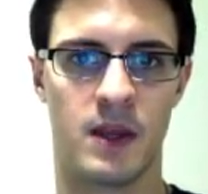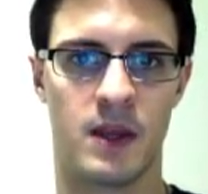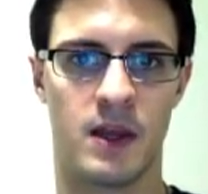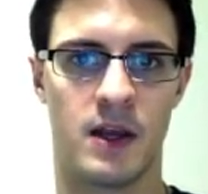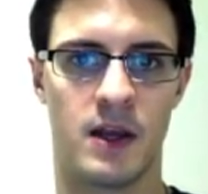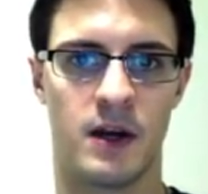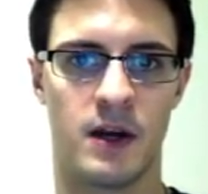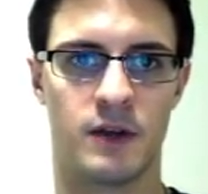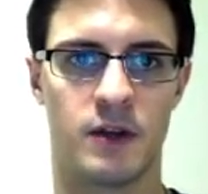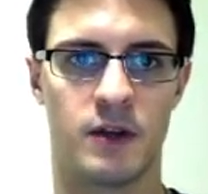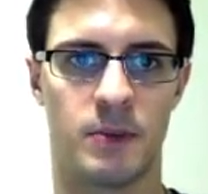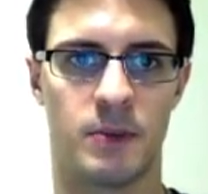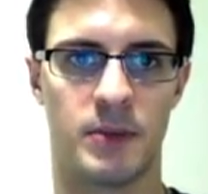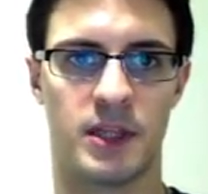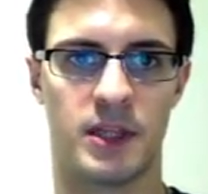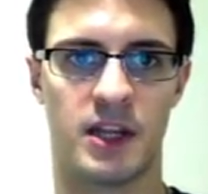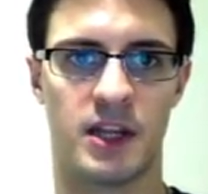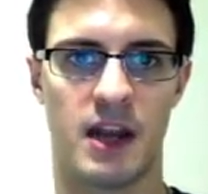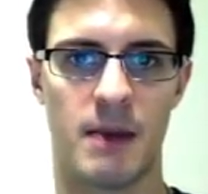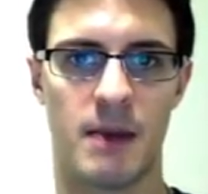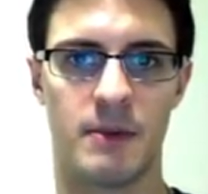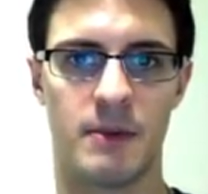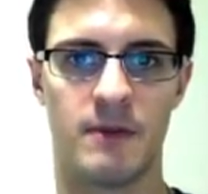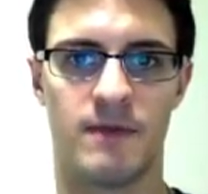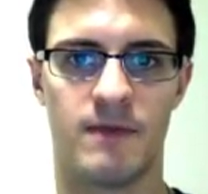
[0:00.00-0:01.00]
Here's where I put the
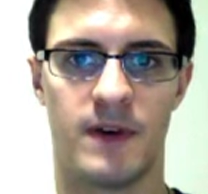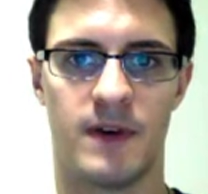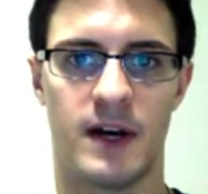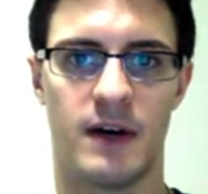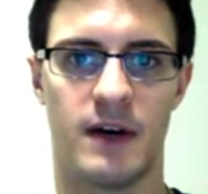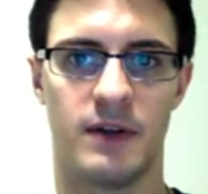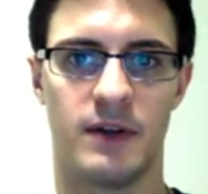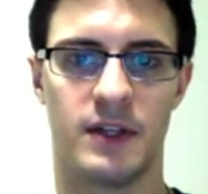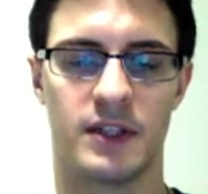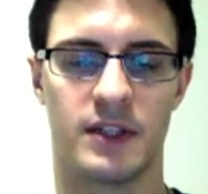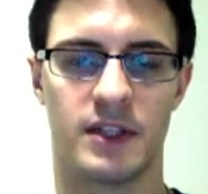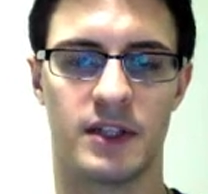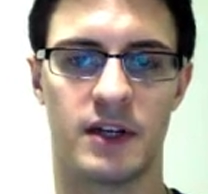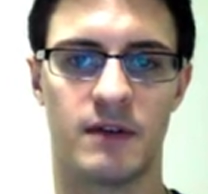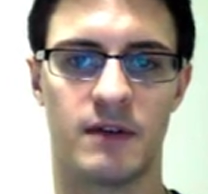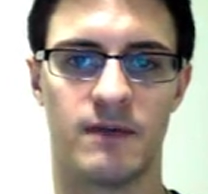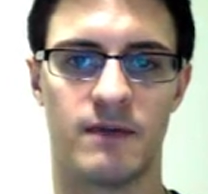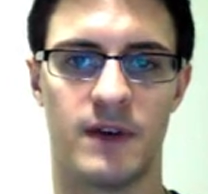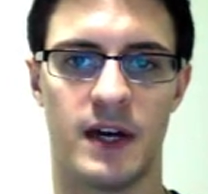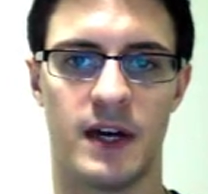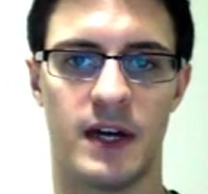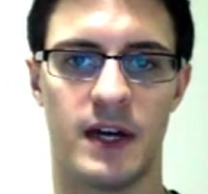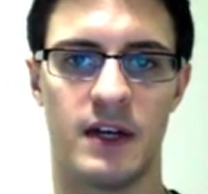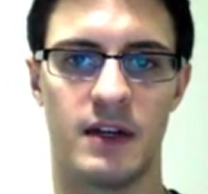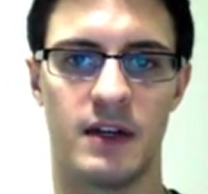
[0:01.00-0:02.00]
name of the file that's going to
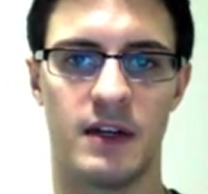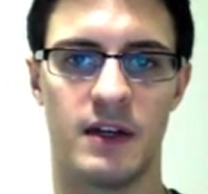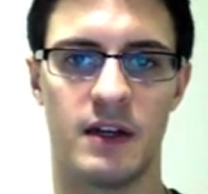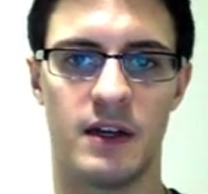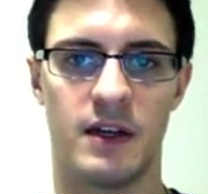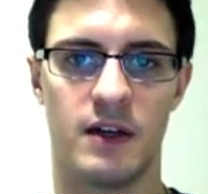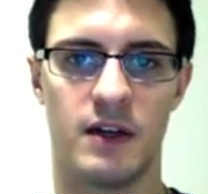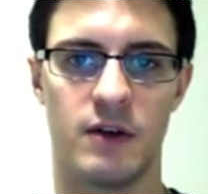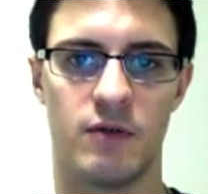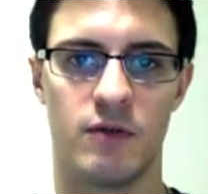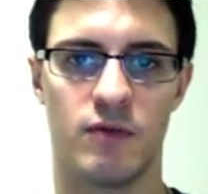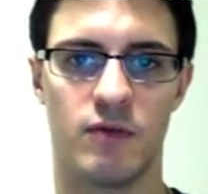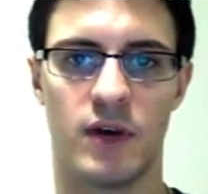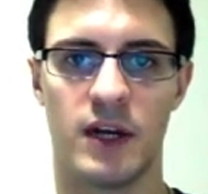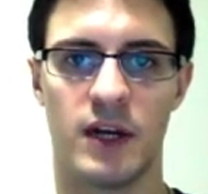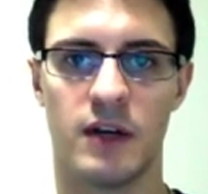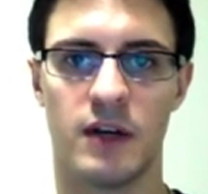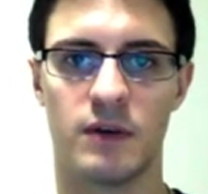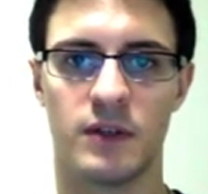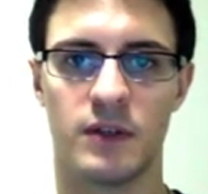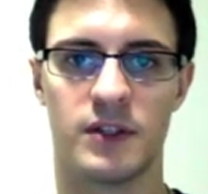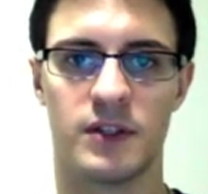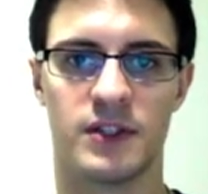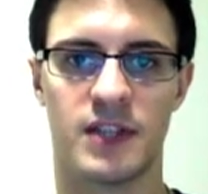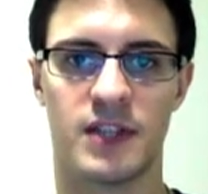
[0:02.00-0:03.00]
find right here
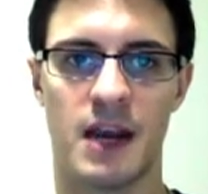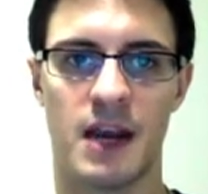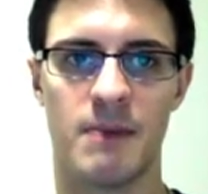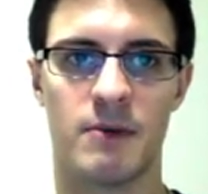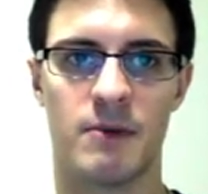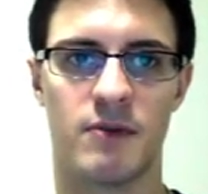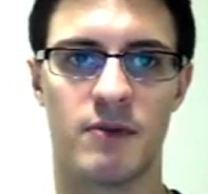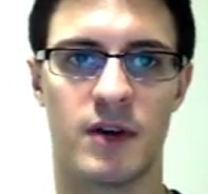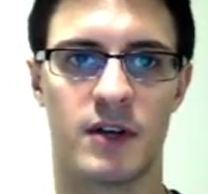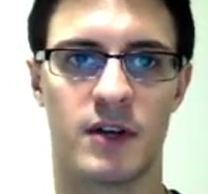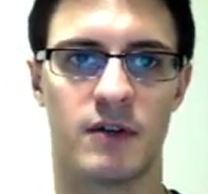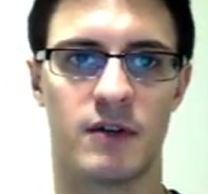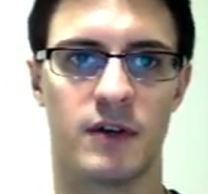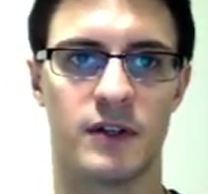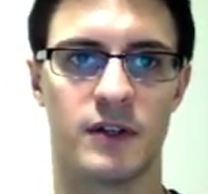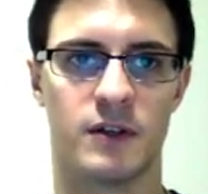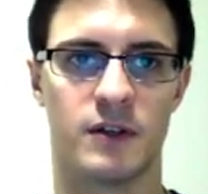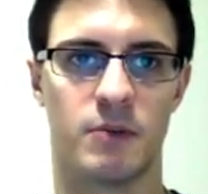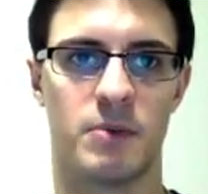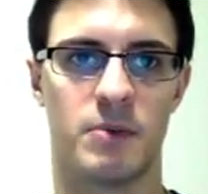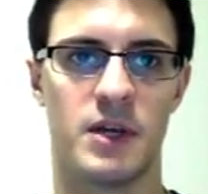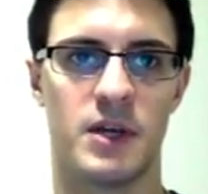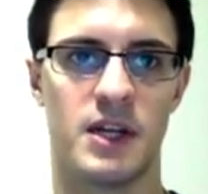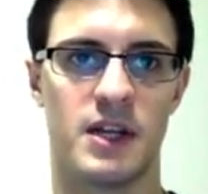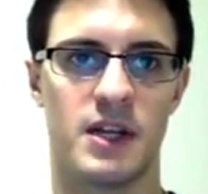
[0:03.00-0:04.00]
in the same directory as
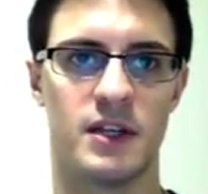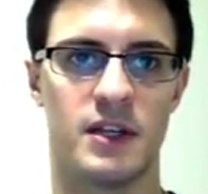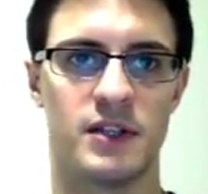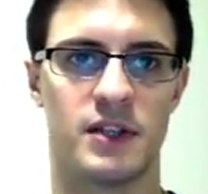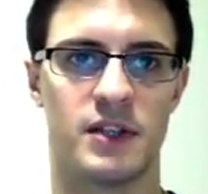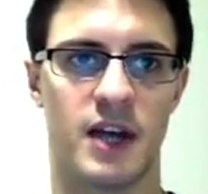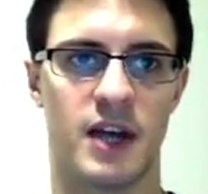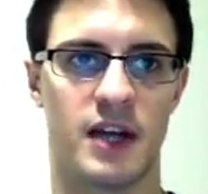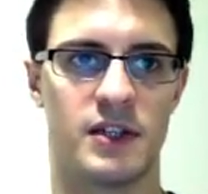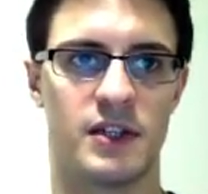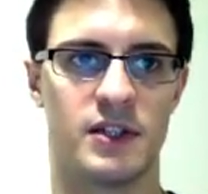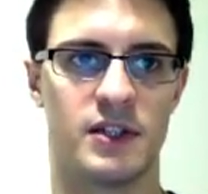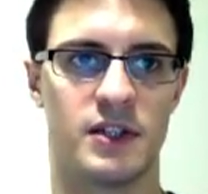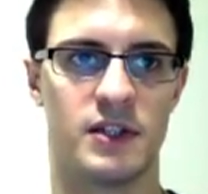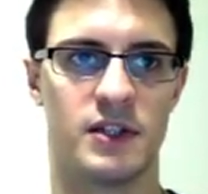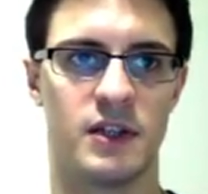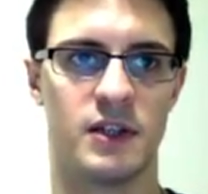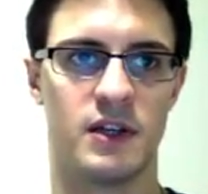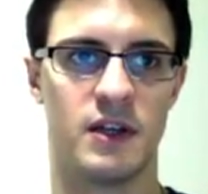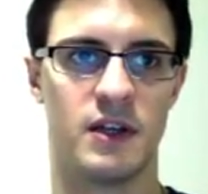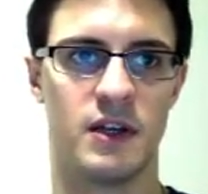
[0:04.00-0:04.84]
our P D E sketch.